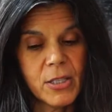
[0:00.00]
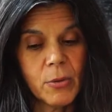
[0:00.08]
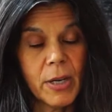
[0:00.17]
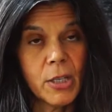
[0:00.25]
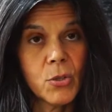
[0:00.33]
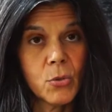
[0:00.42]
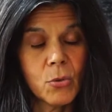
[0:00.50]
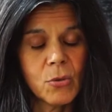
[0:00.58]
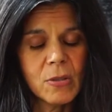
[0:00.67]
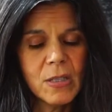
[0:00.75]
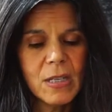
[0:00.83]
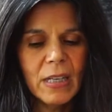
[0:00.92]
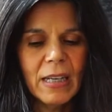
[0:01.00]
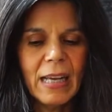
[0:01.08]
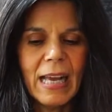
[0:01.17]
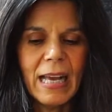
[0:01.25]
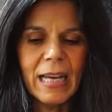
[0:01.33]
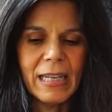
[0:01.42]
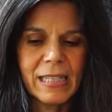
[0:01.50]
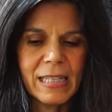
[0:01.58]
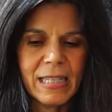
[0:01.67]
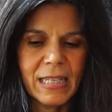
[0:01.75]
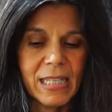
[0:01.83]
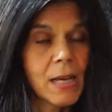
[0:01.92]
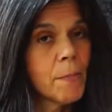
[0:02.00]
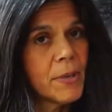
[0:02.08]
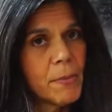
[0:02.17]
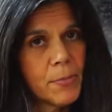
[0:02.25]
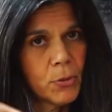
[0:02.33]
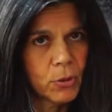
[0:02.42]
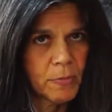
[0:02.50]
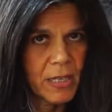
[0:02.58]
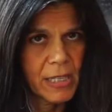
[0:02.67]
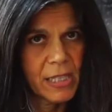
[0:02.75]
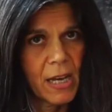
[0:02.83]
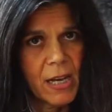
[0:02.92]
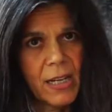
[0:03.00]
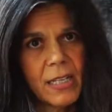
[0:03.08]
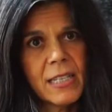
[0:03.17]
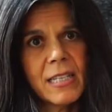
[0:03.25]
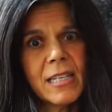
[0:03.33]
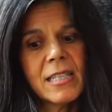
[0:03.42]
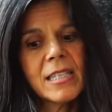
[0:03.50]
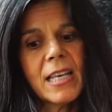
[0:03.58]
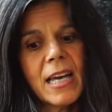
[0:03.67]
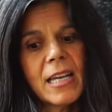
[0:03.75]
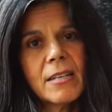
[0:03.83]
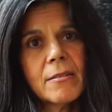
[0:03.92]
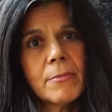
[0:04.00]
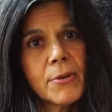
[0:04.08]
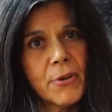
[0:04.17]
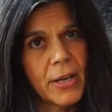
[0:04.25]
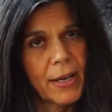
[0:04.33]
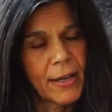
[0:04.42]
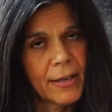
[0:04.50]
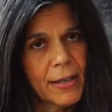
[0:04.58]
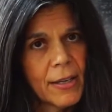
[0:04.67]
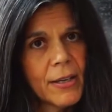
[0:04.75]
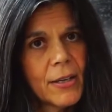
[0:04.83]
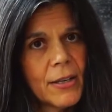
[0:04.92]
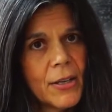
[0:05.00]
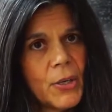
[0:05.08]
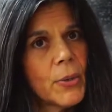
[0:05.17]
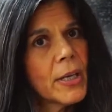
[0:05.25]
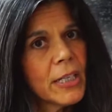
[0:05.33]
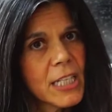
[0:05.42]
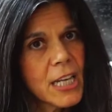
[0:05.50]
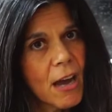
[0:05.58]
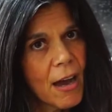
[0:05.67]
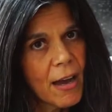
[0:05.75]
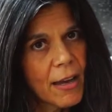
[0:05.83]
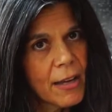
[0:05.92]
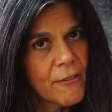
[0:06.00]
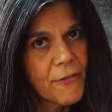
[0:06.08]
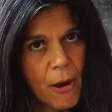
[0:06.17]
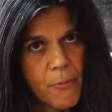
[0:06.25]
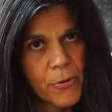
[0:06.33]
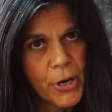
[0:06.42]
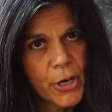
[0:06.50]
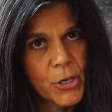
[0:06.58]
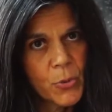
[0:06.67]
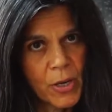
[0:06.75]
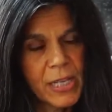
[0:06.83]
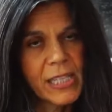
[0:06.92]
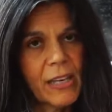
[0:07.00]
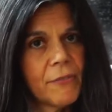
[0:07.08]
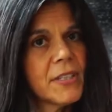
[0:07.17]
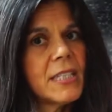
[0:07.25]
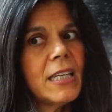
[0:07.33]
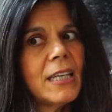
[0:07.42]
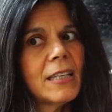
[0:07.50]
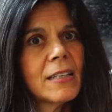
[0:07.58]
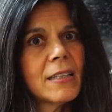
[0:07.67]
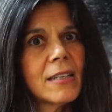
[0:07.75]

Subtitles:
who I adore. And somebody pulled me aside and said, Maria, you're going to die February 2017.